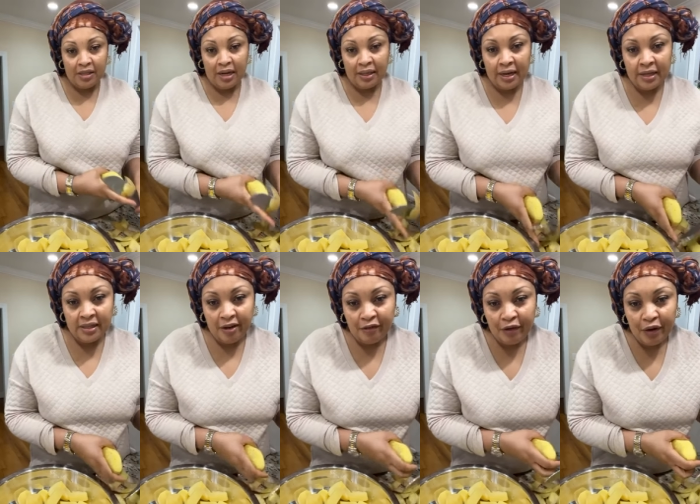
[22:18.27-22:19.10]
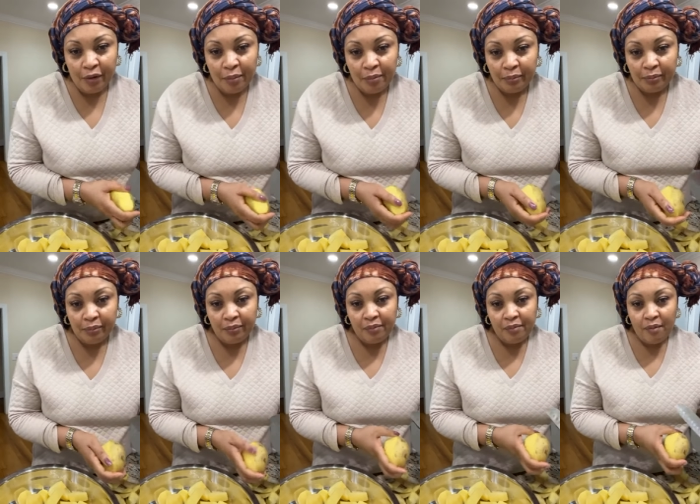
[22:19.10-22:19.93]
That's Atlanta for you.
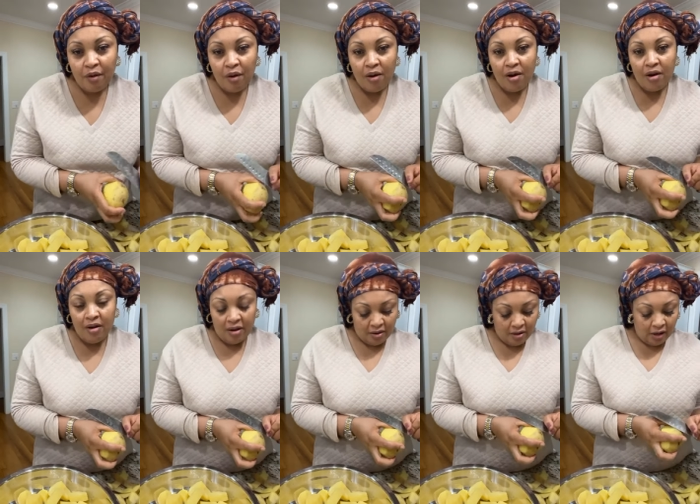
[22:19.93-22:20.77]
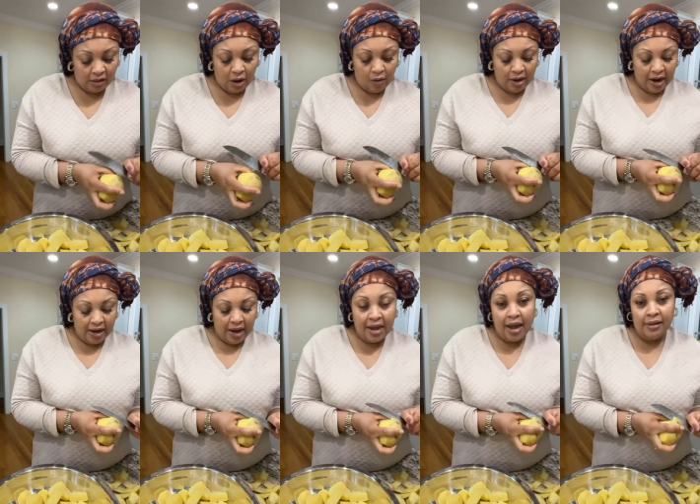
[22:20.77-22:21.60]
North
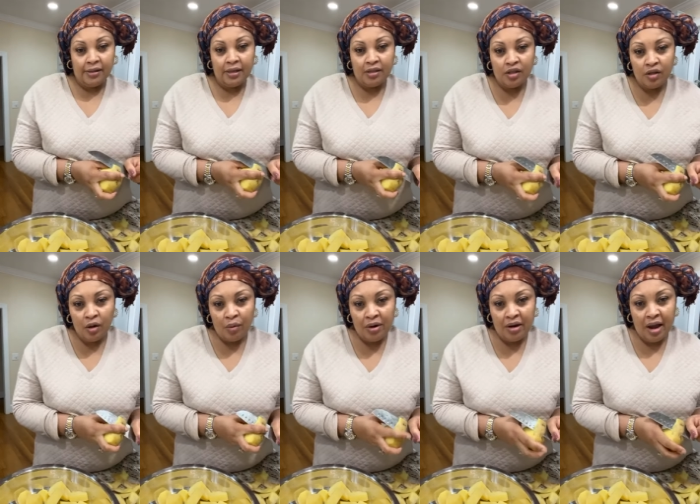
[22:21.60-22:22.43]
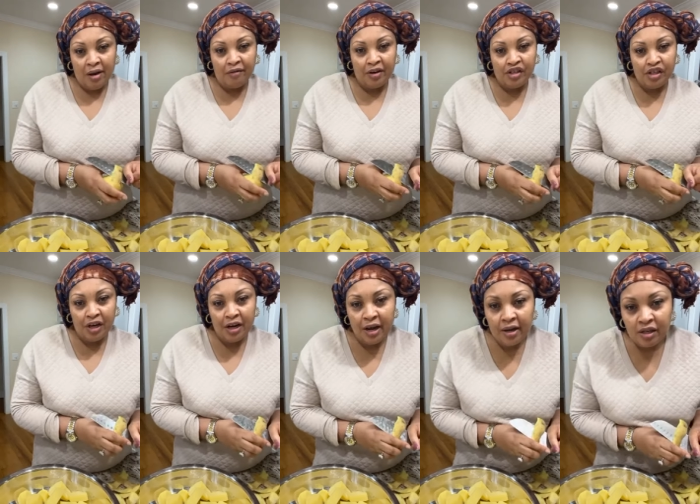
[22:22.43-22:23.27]
Carolina, yes, it's snowing there.
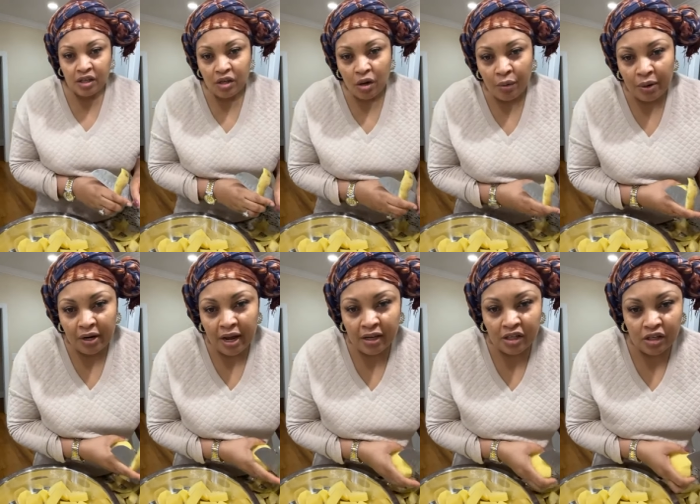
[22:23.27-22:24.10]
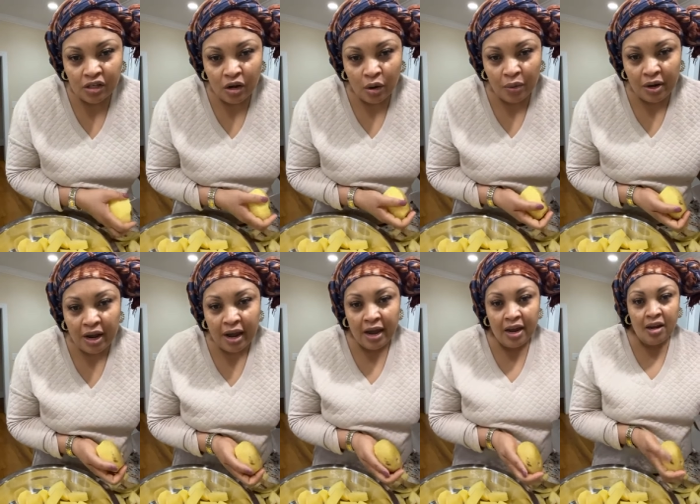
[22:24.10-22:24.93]
Virginia is snowing. It's
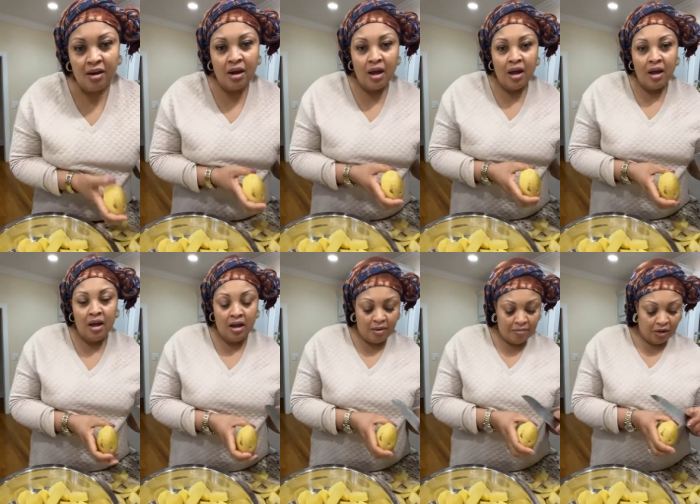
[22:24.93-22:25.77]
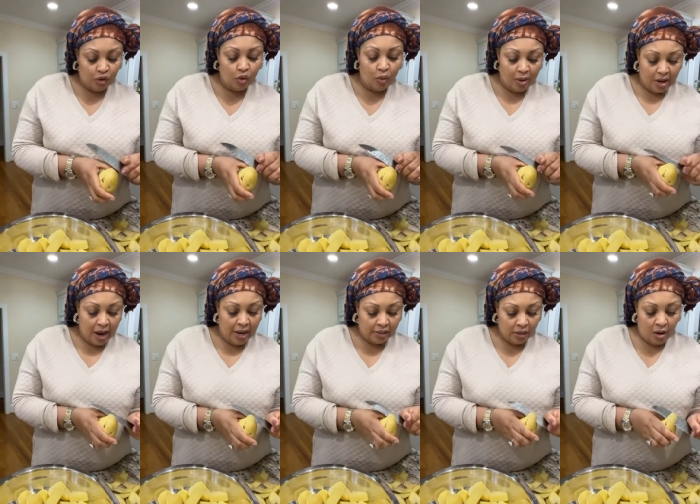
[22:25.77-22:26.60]
snowing here in, in Missouri.
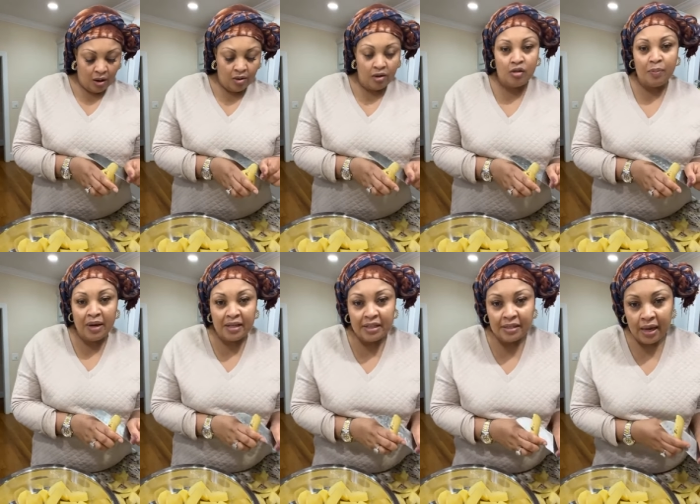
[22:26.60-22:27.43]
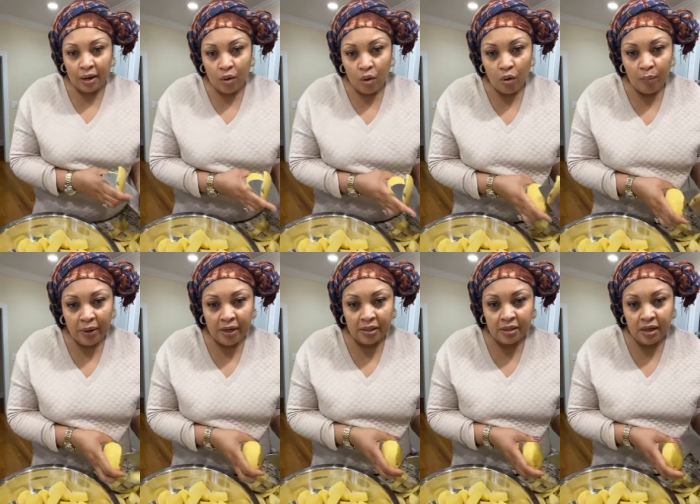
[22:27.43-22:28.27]
Yes, all those places are cold
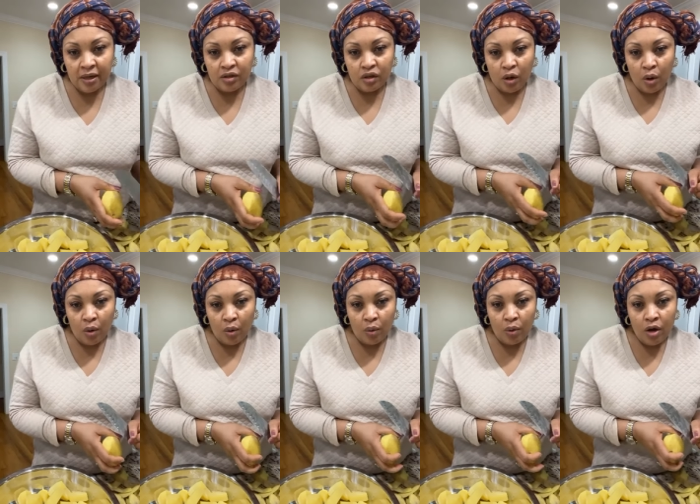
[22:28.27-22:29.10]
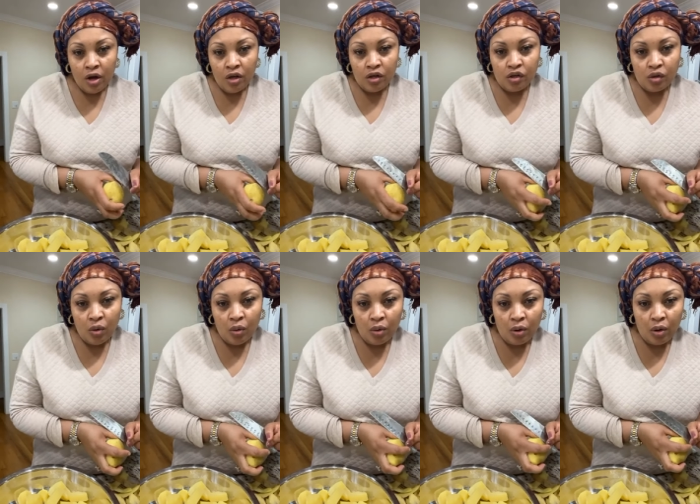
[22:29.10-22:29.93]
places. It's cold.
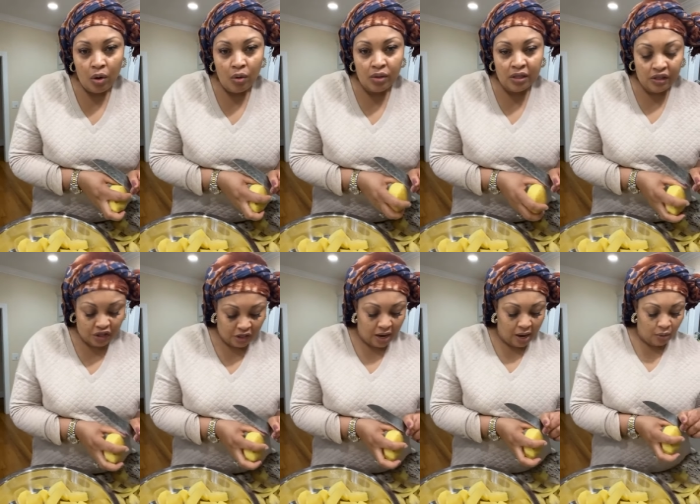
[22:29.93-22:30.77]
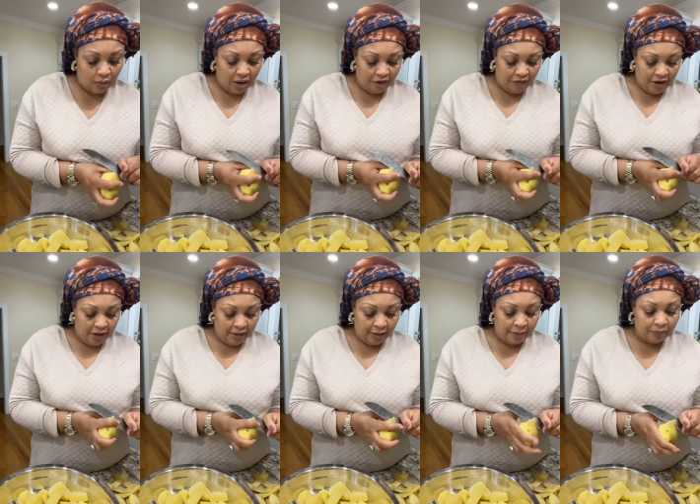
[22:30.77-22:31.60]
School closed in Chicago.
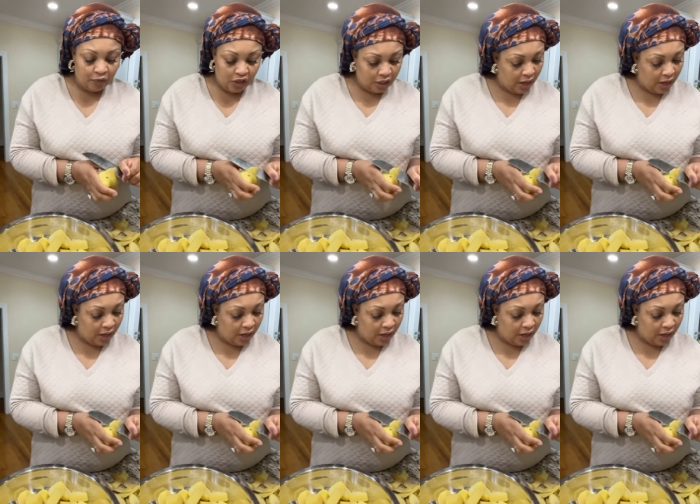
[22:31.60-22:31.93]
Definitely.